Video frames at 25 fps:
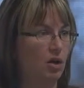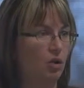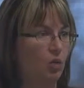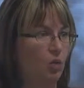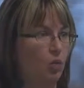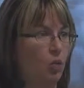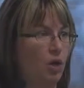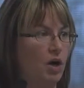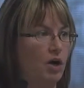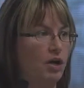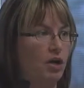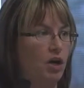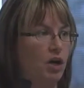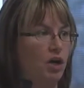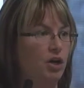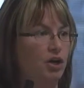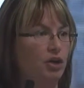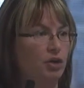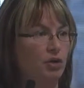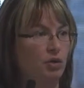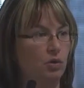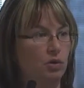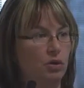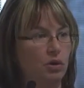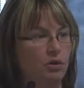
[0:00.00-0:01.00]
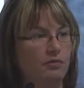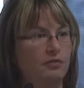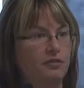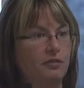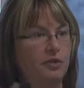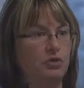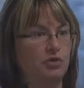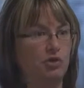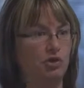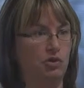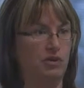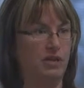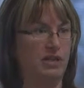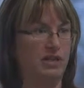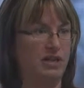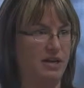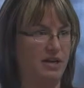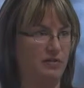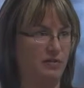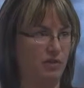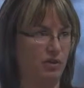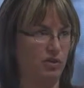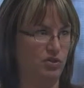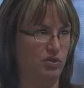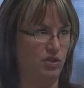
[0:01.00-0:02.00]
What are your future
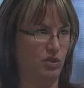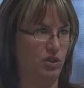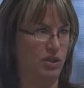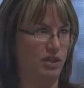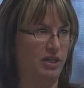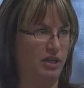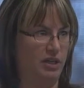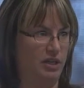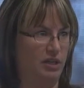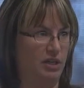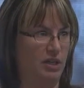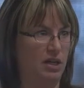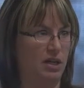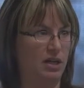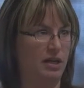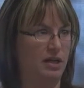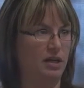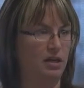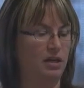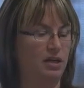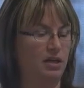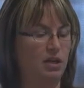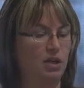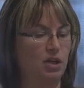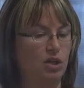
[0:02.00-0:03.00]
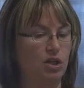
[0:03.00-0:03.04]
endeavors looking like?